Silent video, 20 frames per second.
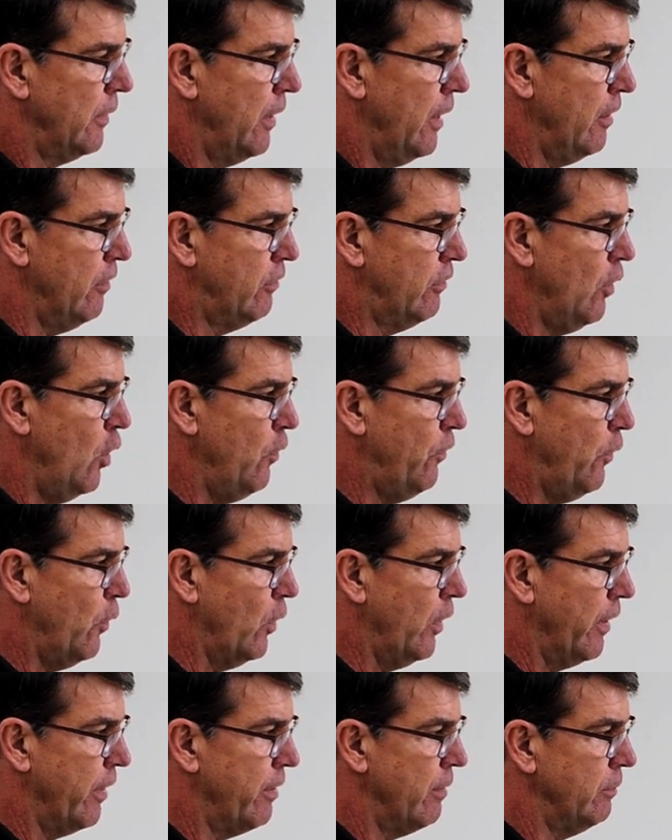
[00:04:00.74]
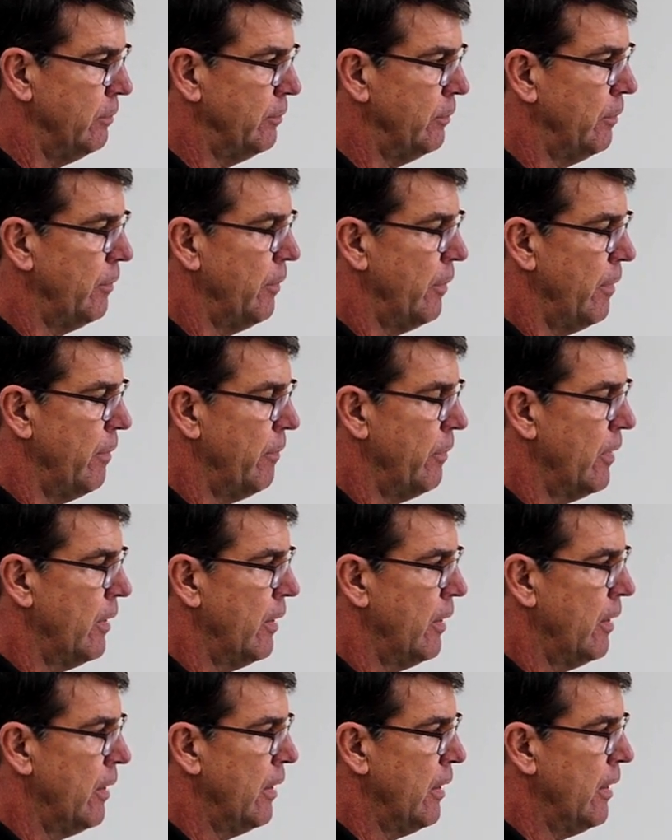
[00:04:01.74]
and so forth.
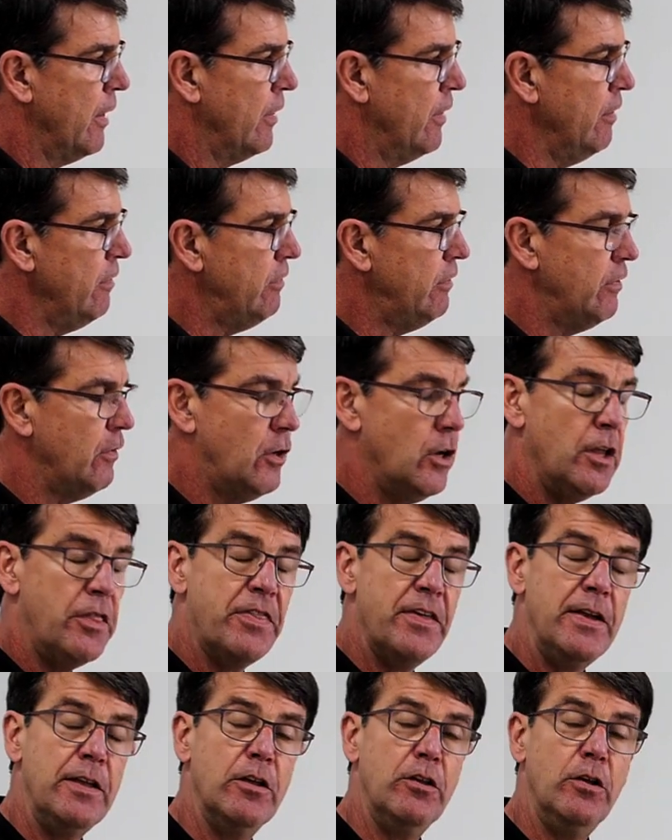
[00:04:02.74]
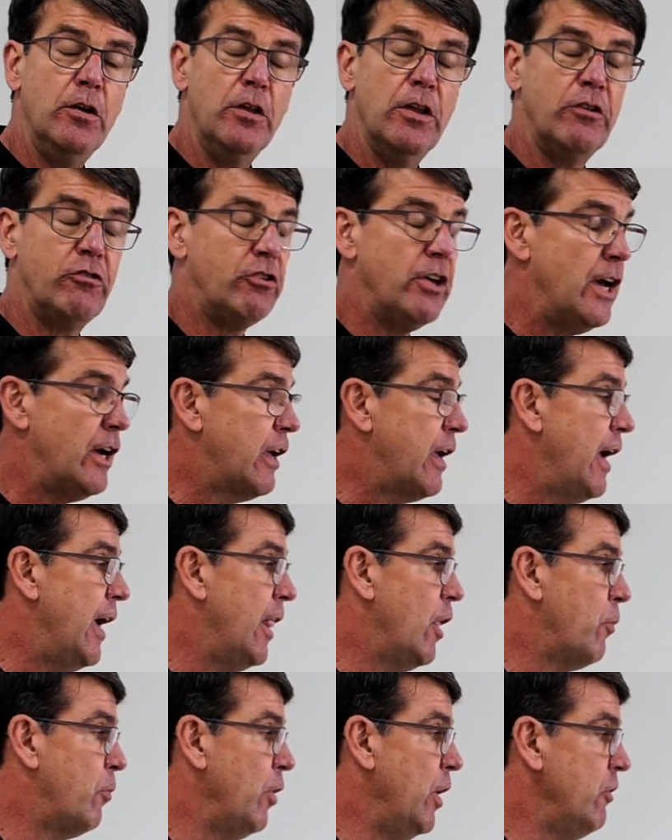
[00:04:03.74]
This is a good thing to do to check
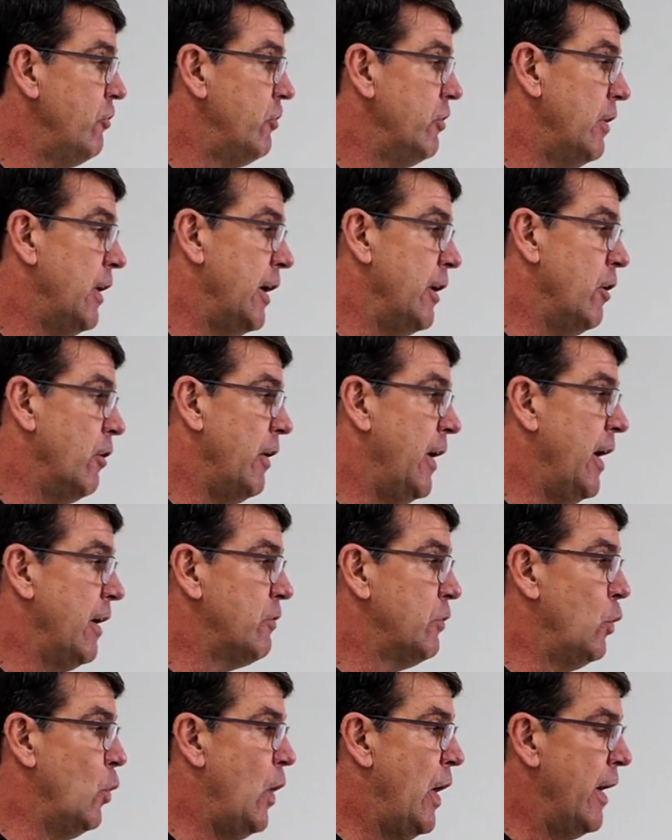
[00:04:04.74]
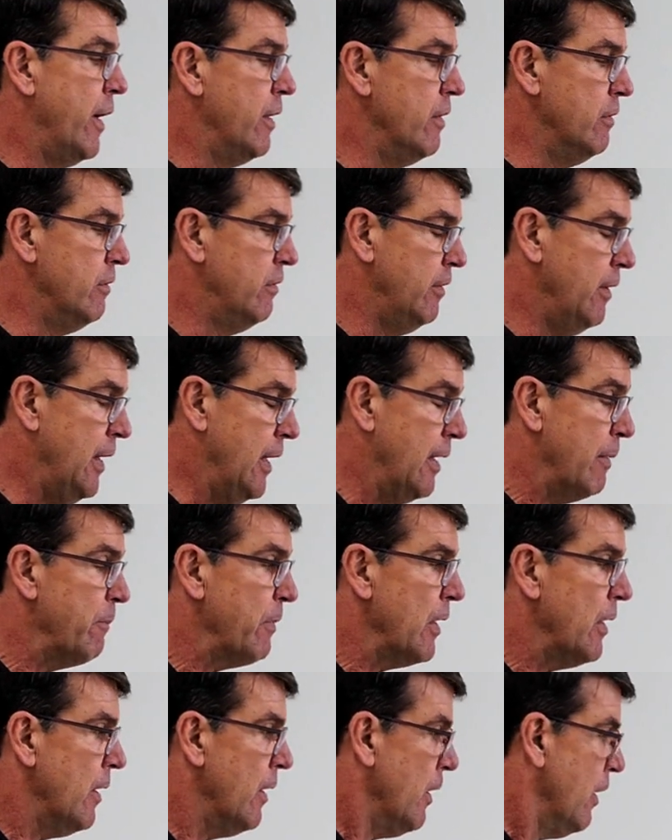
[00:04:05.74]
calibration on your X, Y, and Z.
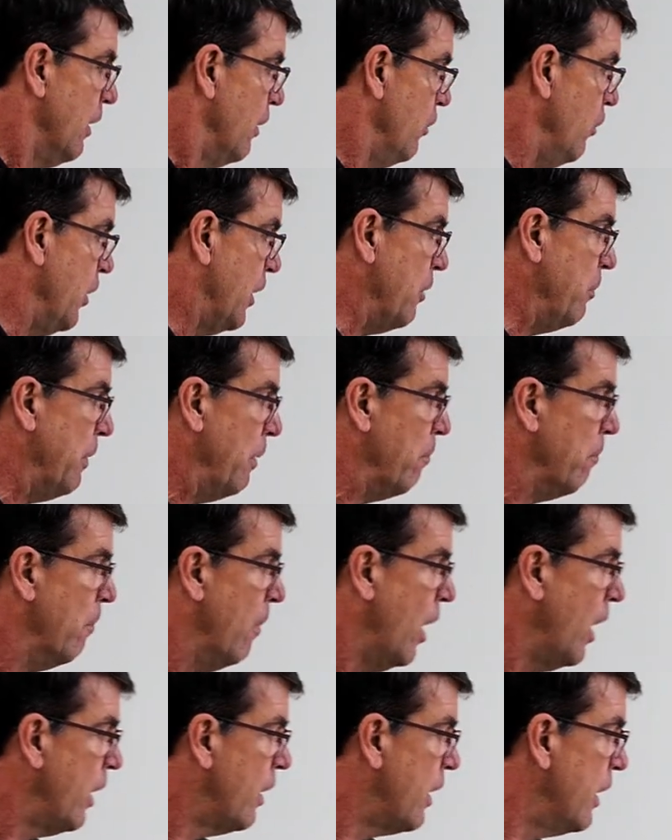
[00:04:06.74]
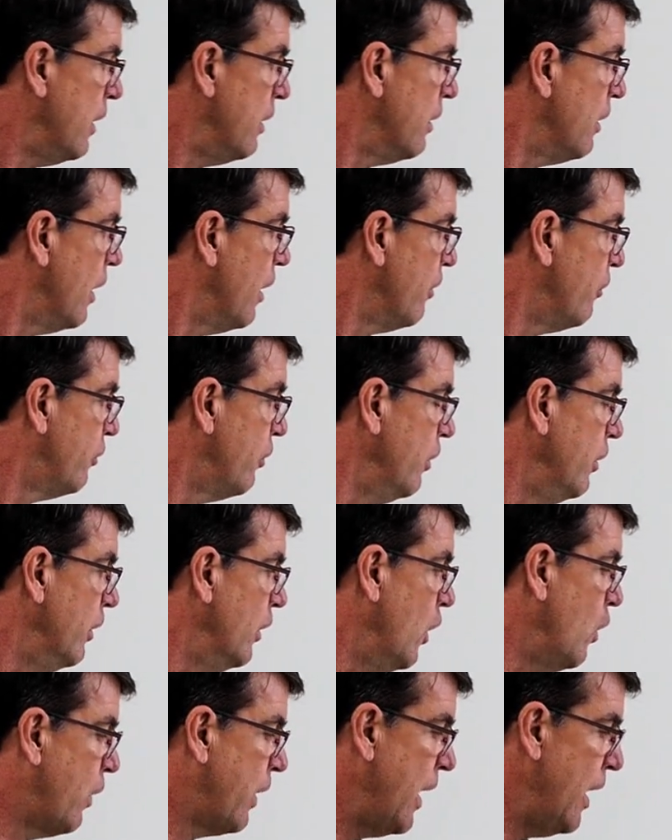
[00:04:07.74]
You can mark it a certain
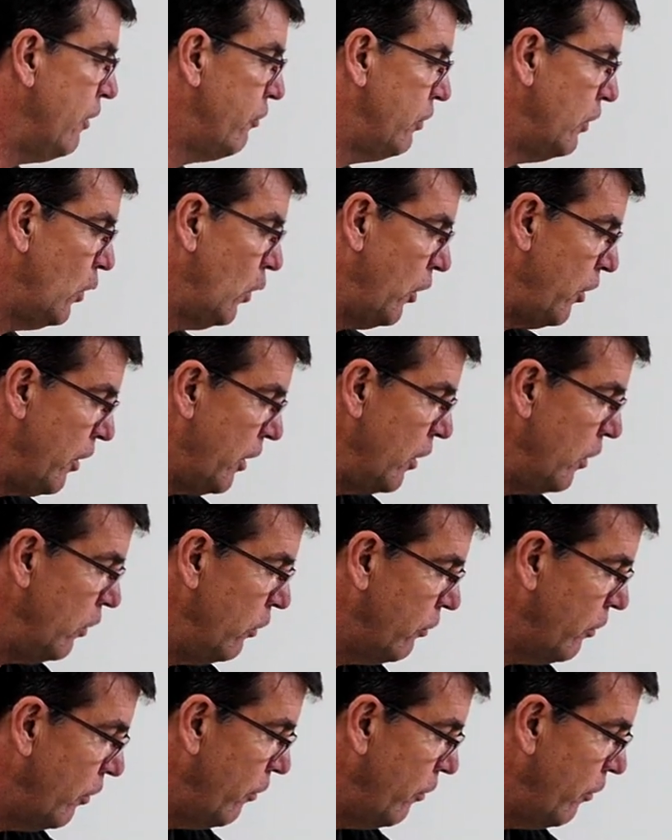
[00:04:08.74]
location or you can use